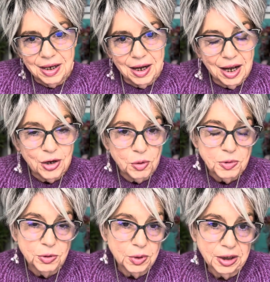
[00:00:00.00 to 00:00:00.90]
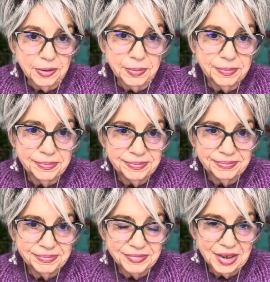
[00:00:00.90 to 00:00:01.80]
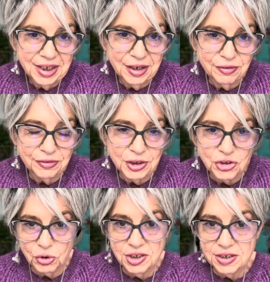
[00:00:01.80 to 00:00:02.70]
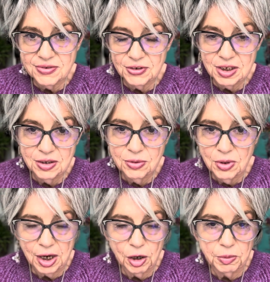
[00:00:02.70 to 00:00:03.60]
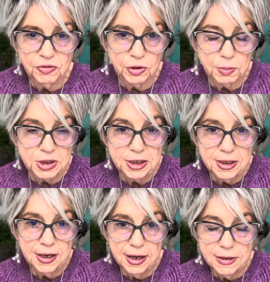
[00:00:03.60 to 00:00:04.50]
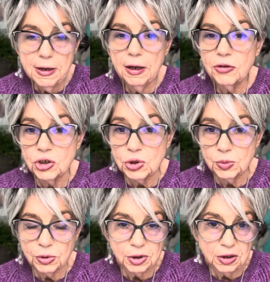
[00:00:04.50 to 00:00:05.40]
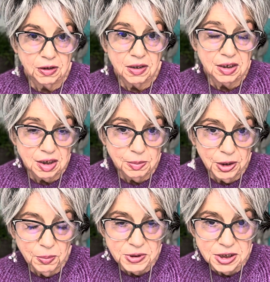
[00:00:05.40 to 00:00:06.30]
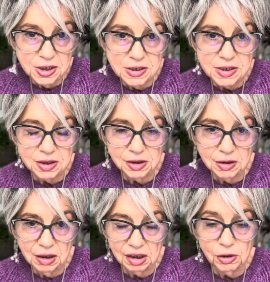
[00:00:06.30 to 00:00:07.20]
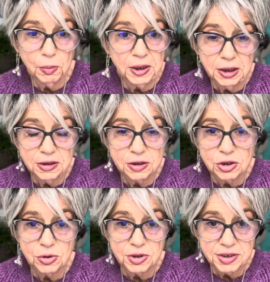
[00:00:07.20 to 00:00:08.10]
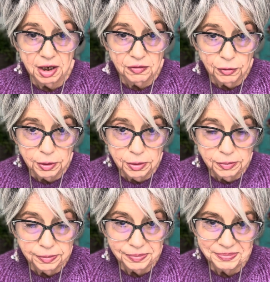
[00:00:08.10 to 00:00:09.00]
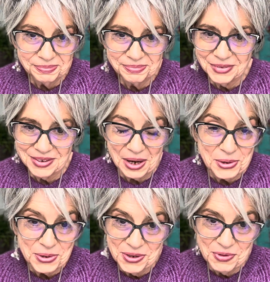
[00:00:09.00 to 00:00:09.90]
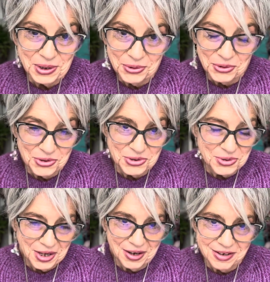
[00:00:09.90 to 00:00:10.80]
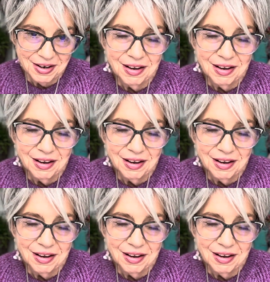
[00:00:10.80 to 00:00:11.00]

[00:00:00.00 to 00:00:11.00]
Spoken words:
I hope you have enjoyed this video. I hope if you're a petite head that you're really going to think about Petite Easton and don't pay any attention to her stock photo. So I couldn't even get her to do that.